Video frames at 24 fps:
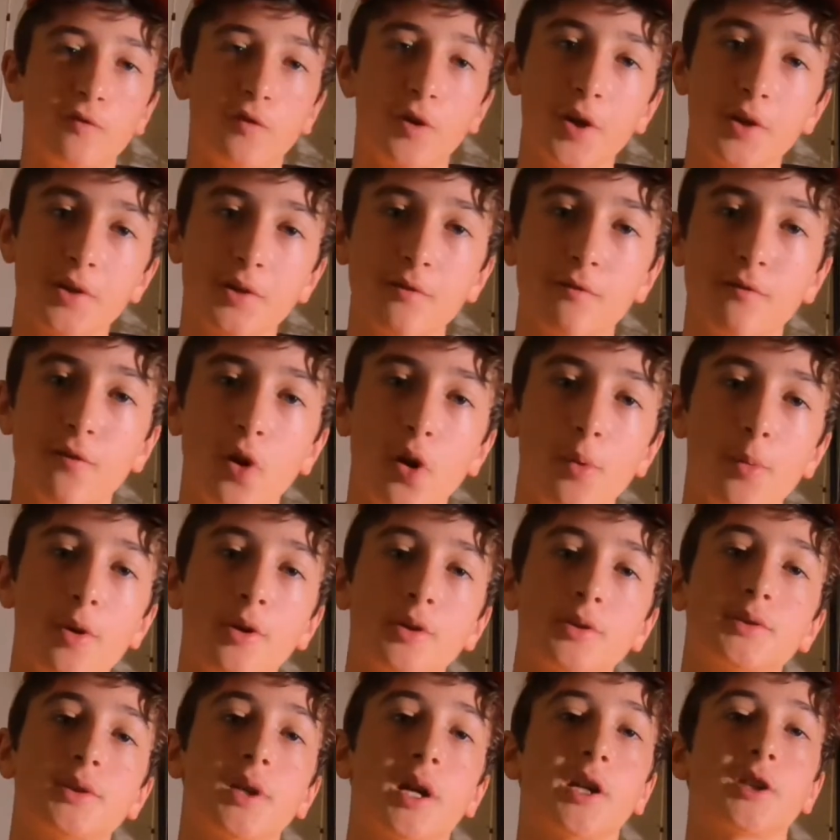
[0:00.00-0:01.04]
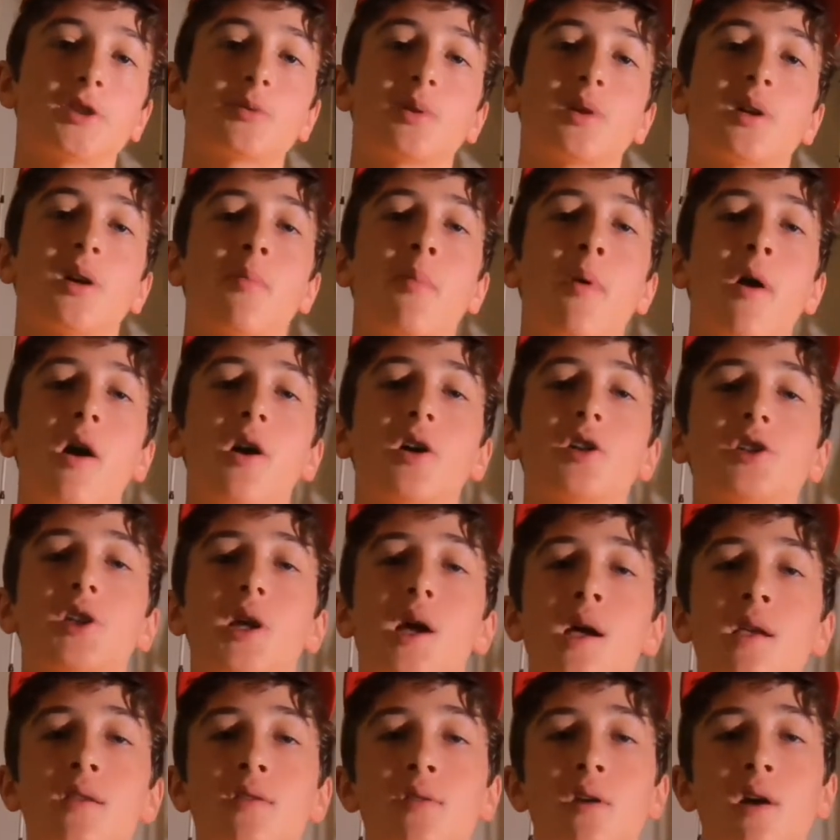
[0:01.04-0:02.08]
First and foremost, I just want to
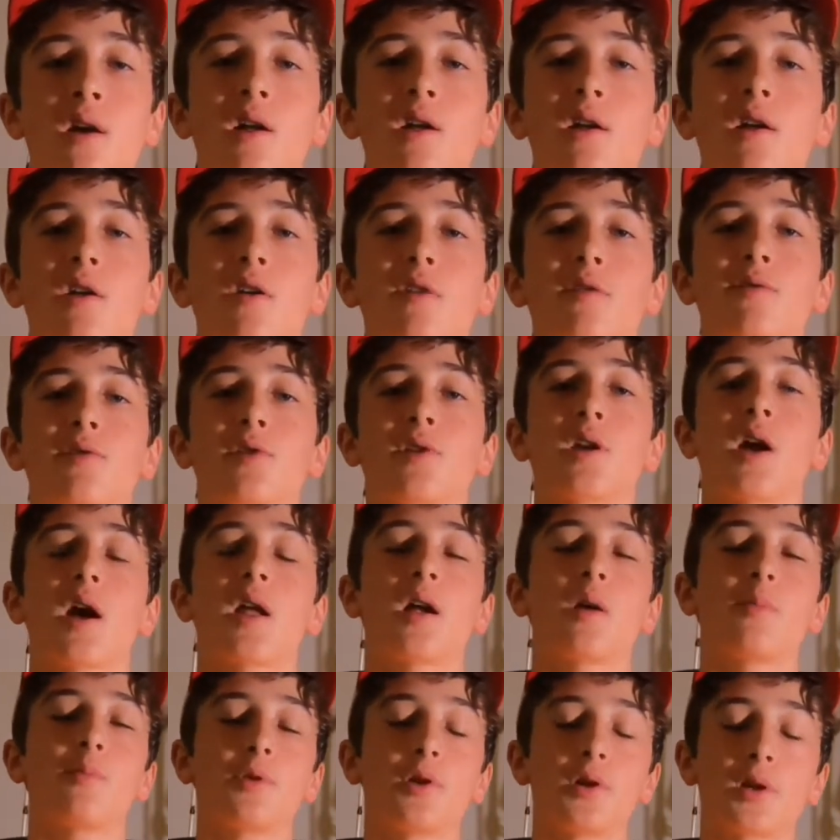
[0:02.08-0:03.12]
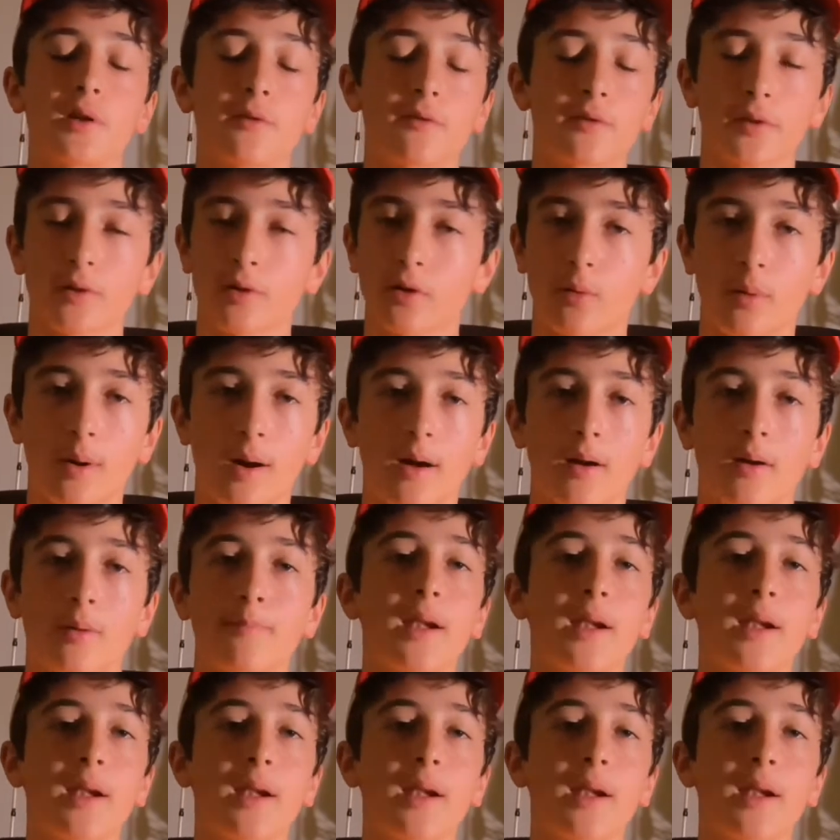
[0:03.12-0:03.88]
apologize for not uploading for a little while.